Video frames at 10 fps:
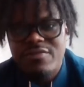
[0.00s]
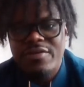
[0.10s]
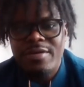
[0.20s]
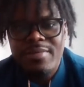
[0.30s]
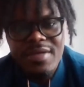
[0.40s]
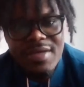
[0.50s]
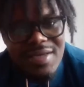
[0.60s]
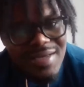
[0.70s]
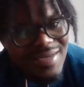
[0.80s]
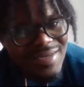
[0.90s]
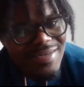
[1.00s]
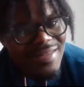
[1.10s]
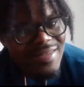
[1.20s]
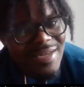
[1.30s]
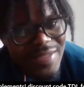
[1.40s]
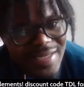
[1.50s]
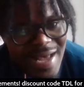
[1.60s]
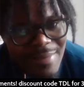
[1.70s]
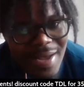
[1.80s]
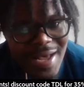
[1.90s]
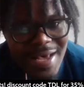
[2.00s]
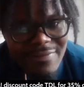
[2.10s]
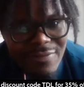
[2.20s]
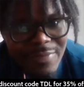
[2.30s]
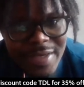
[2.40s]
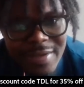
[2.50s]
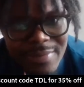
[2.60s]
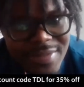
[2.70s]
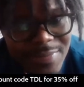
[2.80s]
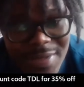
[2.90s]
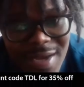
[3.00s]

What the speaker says: for him. Nothing that really caught my eye from him, to be